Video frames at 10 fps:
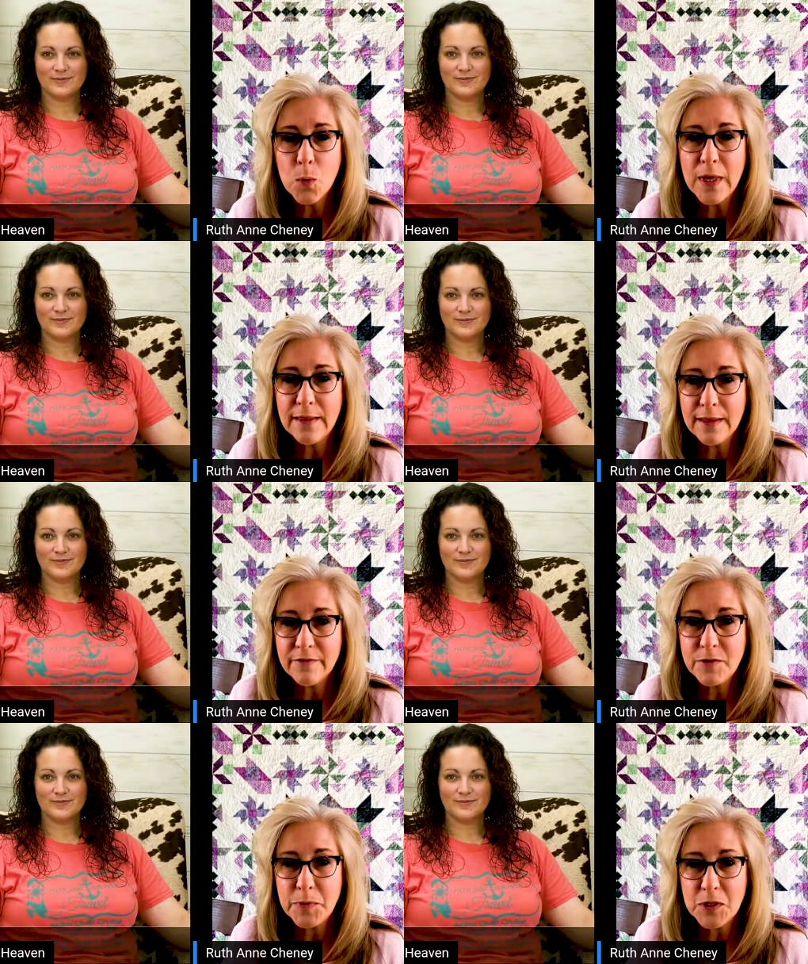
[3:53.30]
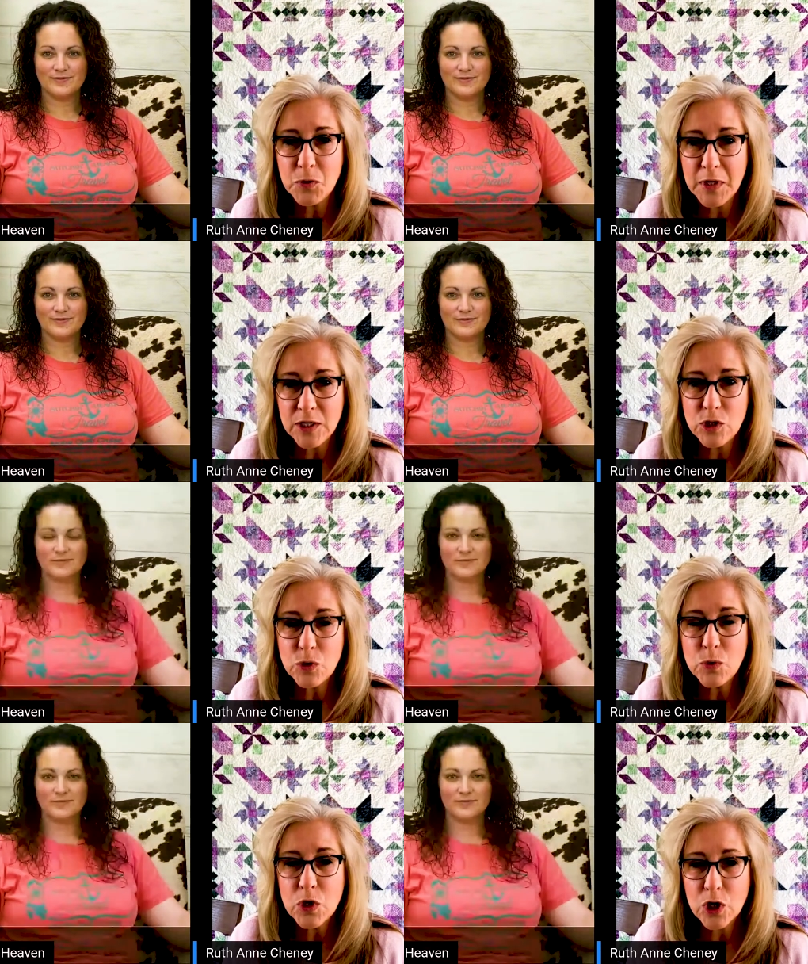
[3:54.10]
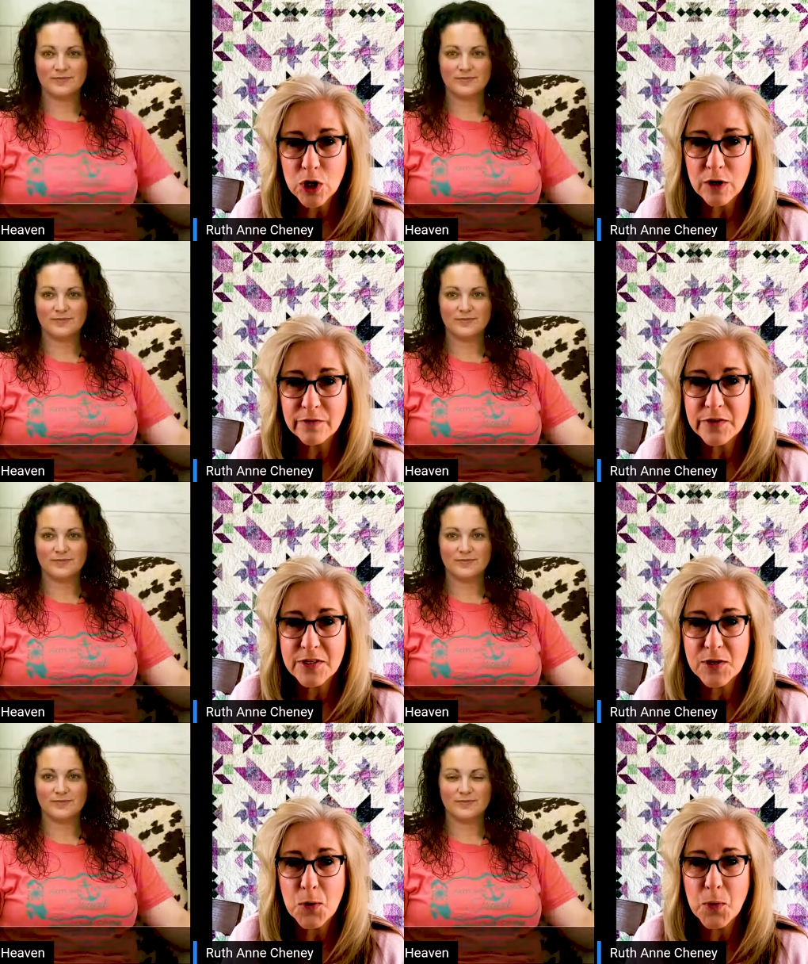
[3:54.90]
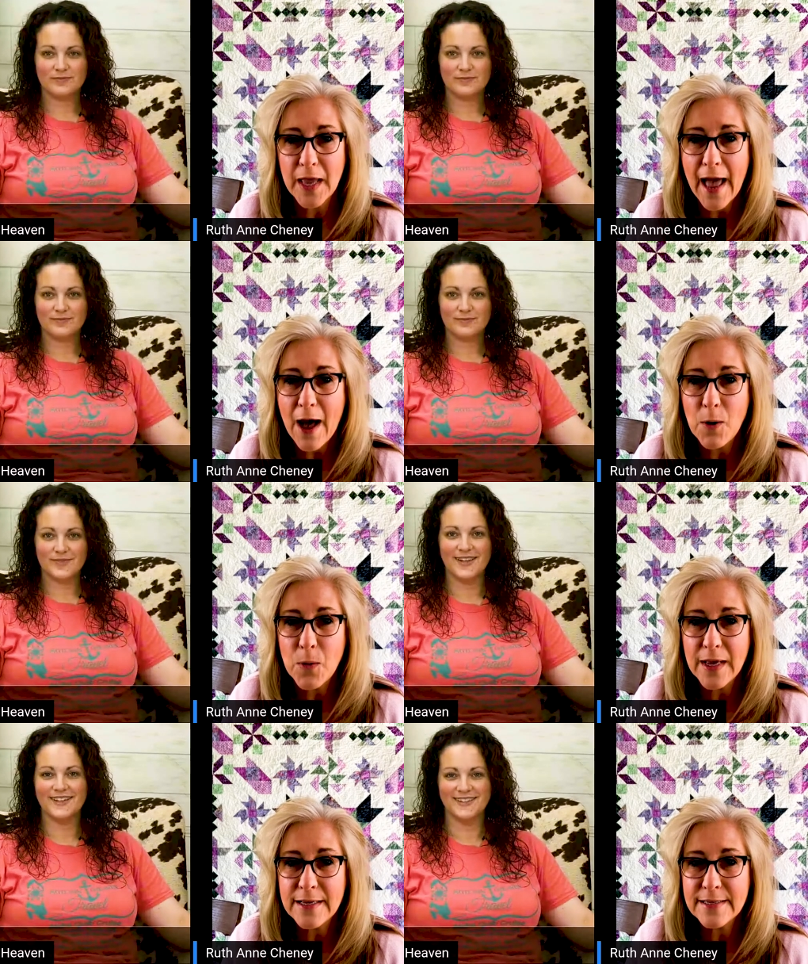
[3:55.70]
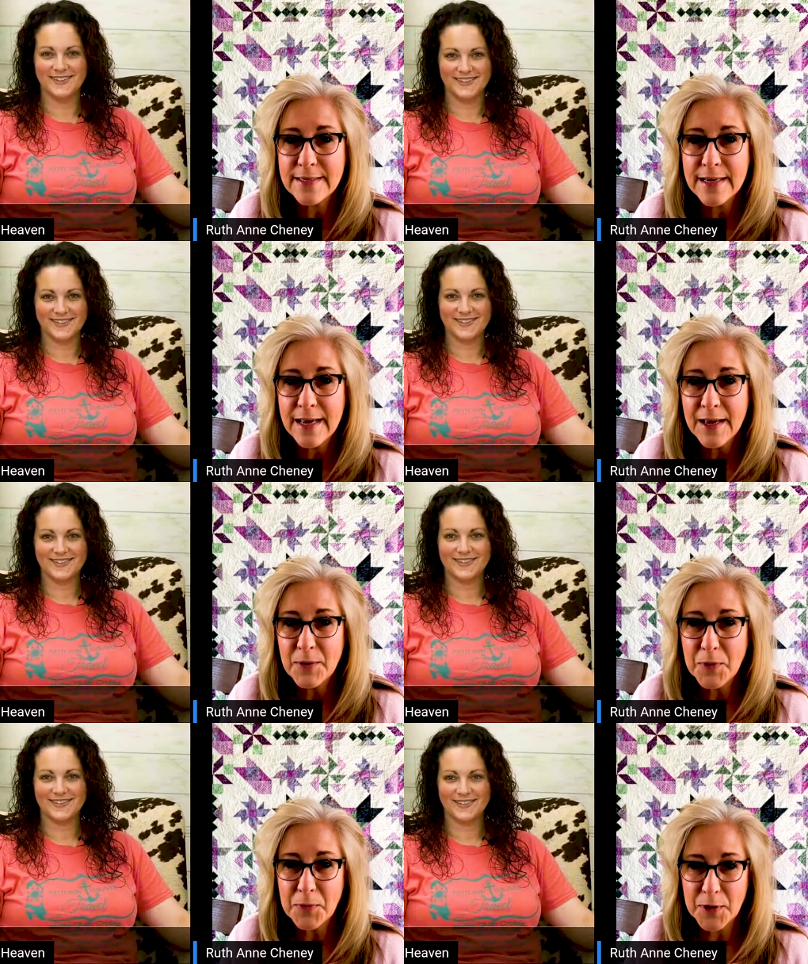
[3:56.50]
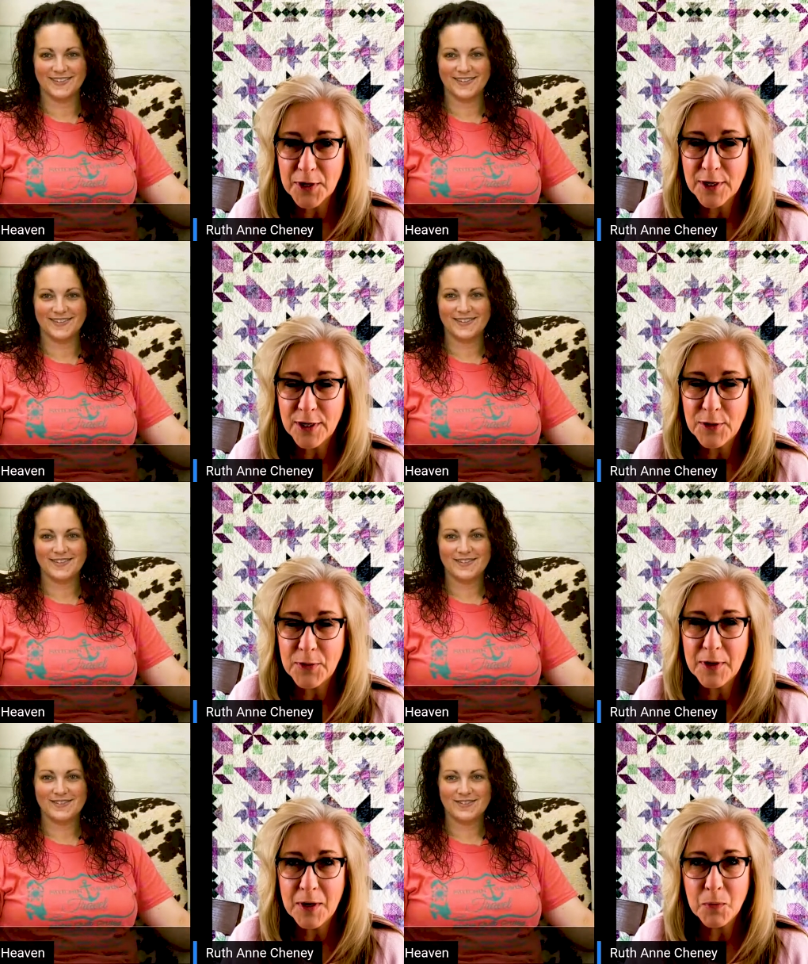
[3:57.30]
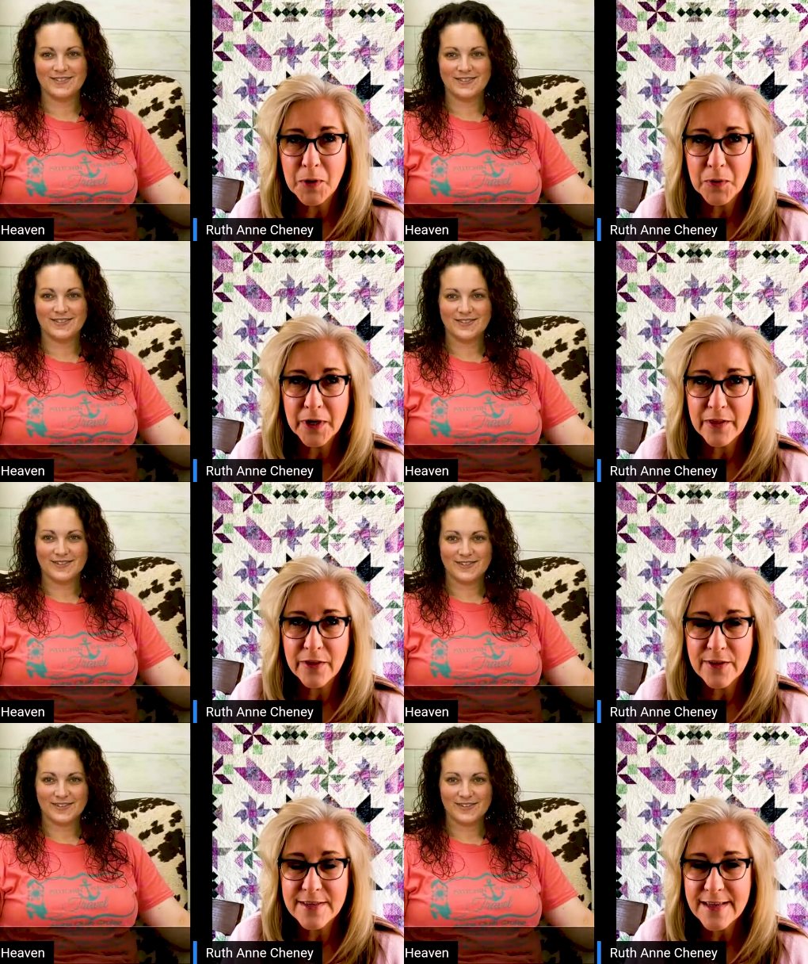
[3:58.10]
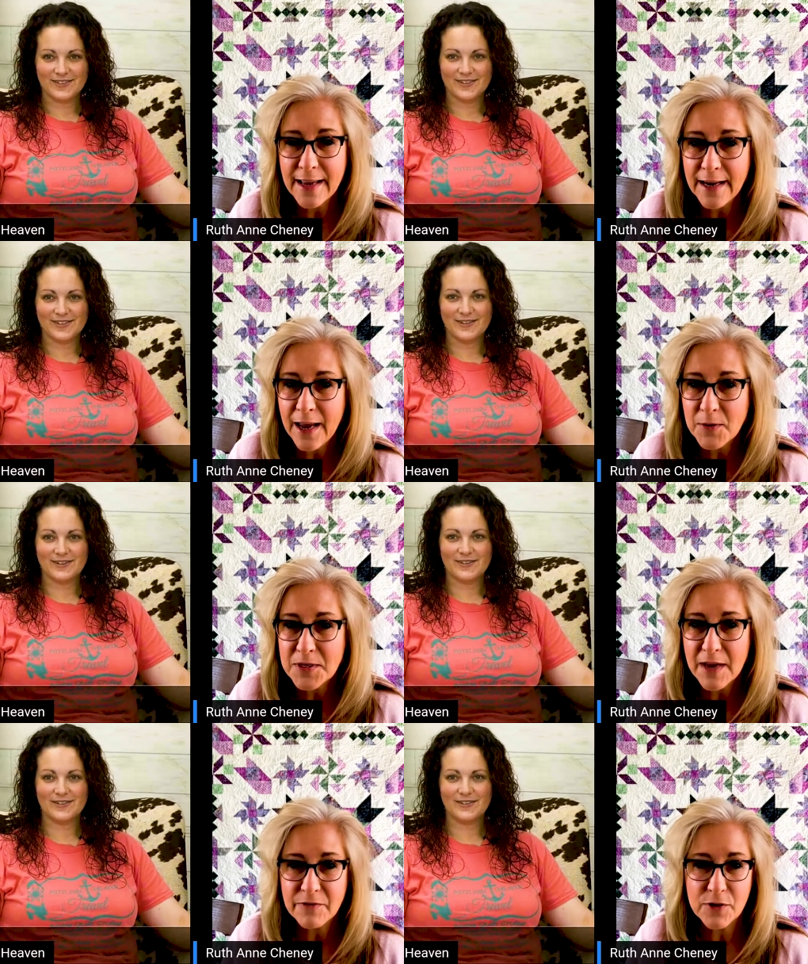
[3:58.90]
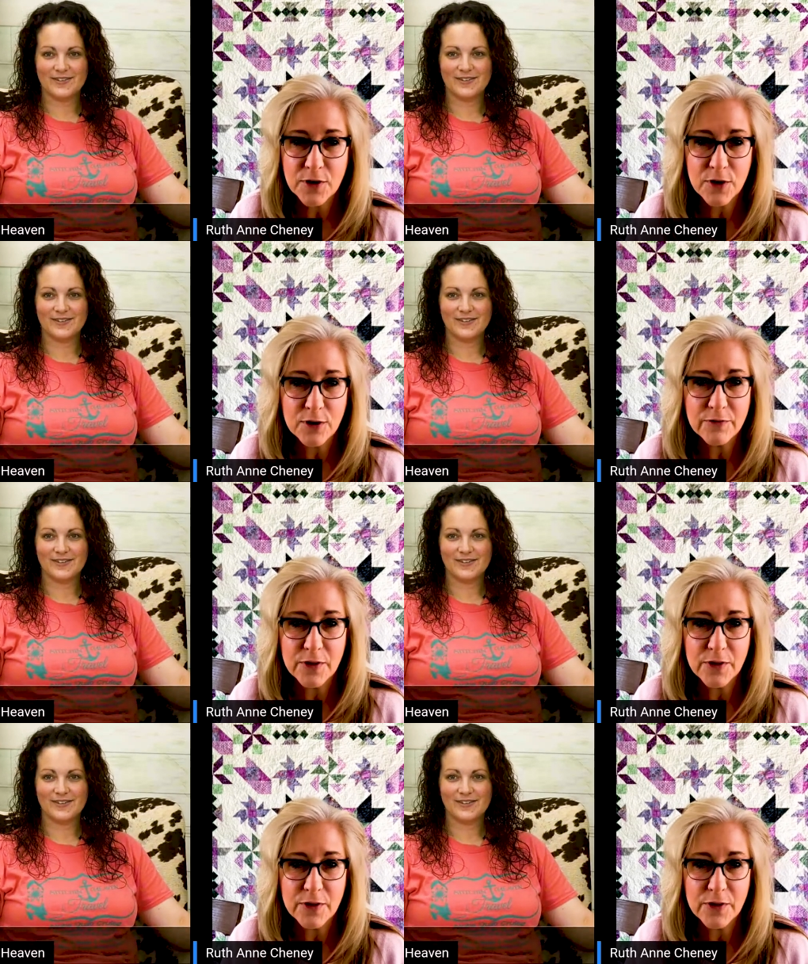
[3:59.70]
Speaker 1: we lived between two curves. So we always we were you we were either the second house after the curve